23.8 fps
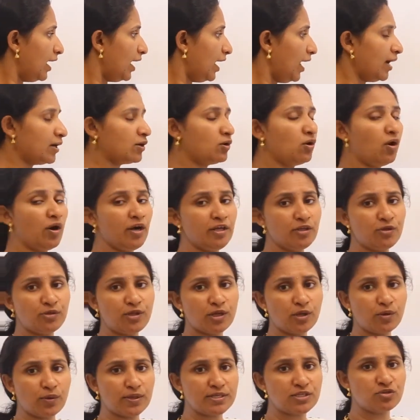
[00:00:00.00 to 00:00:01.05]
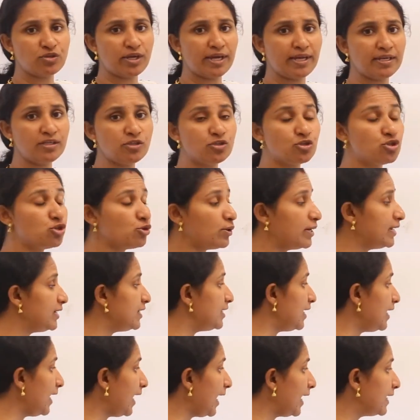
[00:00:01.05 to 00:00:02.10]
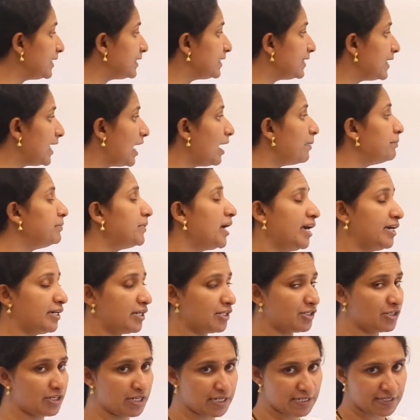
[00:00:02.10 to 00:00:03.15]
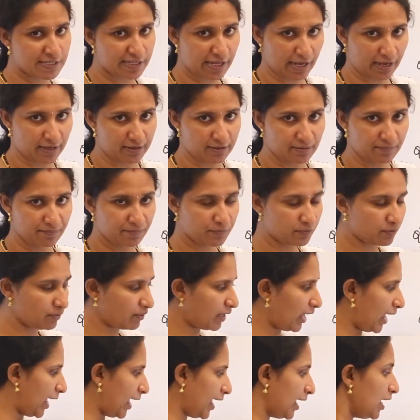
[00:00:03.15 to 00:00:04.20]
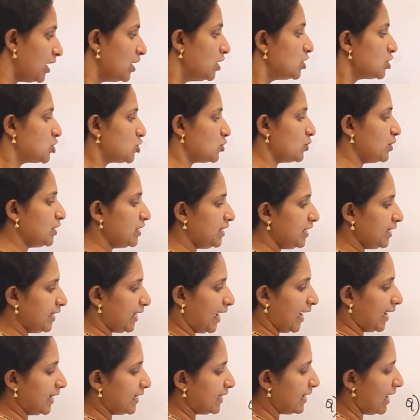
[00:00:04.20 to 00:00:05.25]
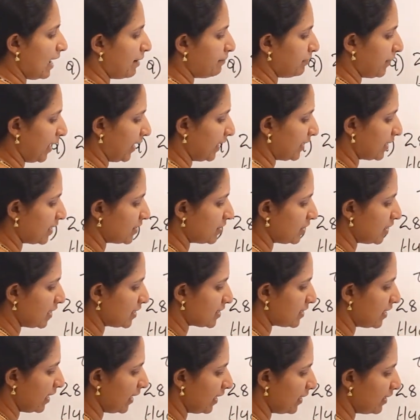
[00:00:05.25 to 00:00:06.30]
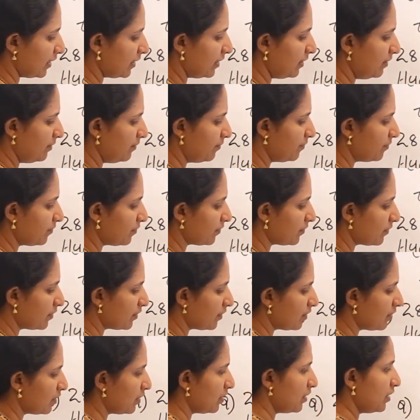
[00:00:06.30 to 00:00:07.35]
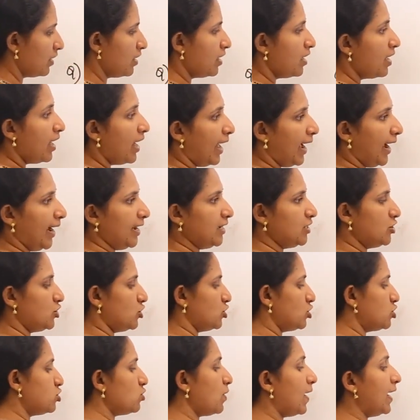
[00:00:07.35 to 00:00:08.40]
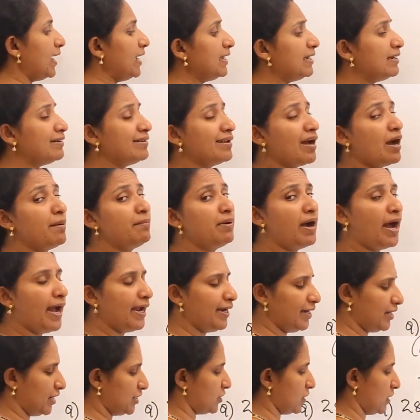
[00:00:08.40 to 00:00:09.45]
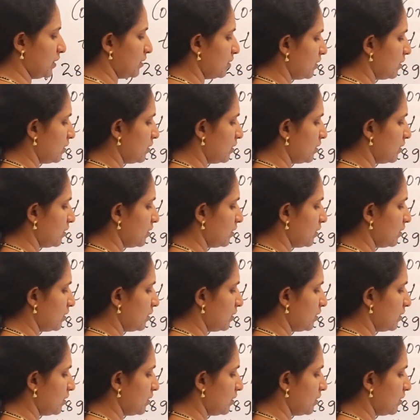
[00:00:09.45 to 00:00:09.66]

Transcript: According to the question, 28 gram nitrogen is there. Okay, 28 gram nitrogen is there and 12 gram hydrogen.